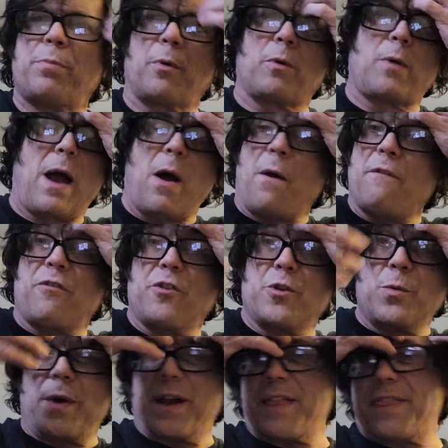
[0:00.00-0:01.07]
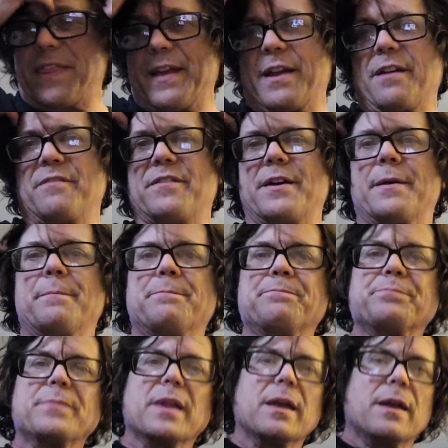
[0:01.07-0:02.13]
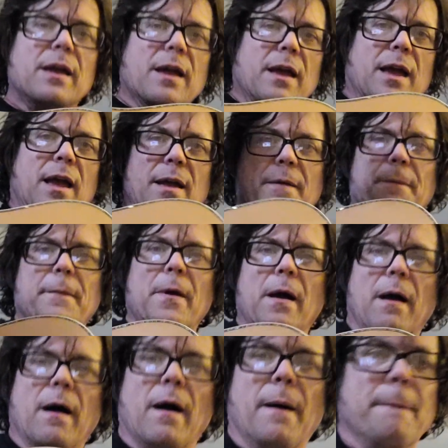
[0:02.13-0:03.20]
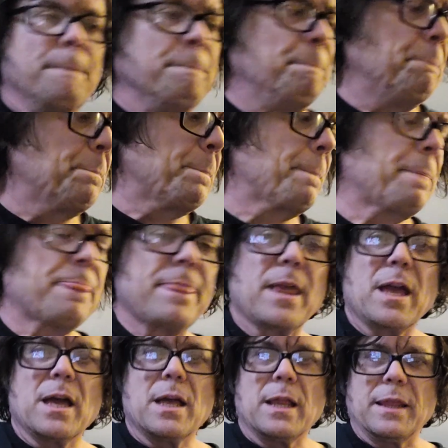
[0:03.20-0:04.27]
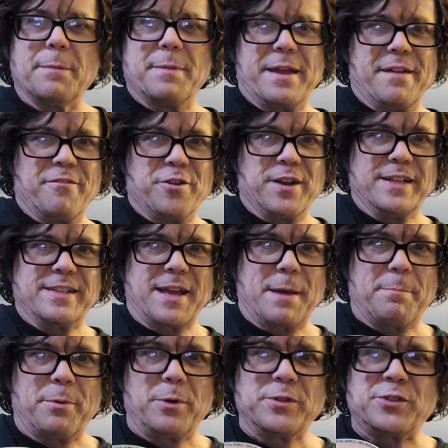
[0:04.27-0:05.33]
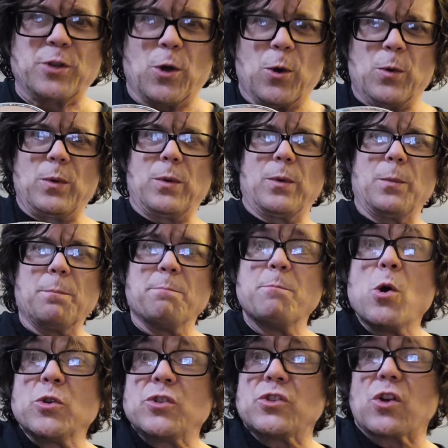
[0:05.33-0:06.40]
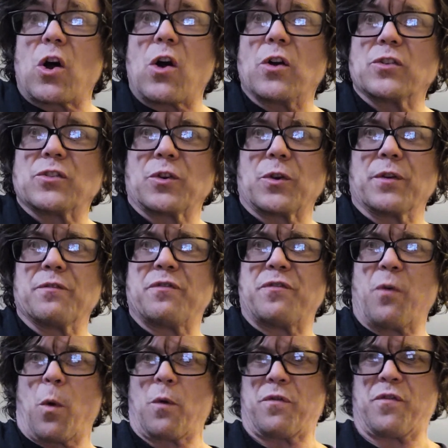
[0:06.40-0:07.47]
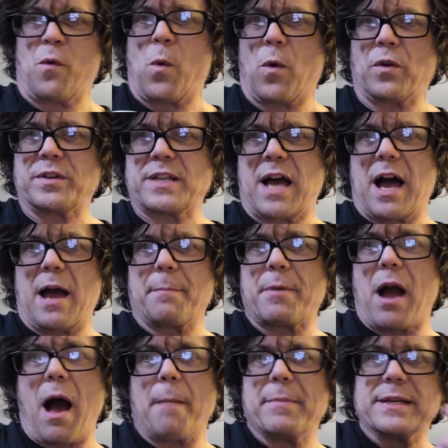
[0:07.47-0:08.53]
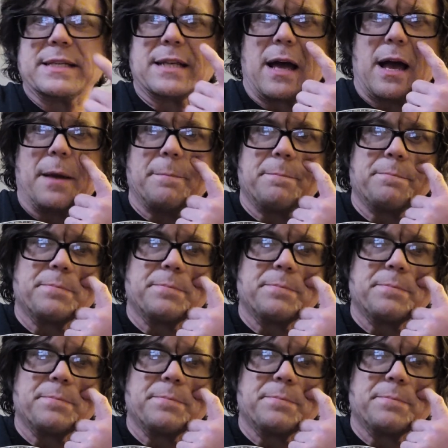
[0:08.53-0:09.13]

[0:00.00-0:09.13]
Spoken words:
or however you want to think of it. Let me give you an example. So most songs are in 4/4 time, common time.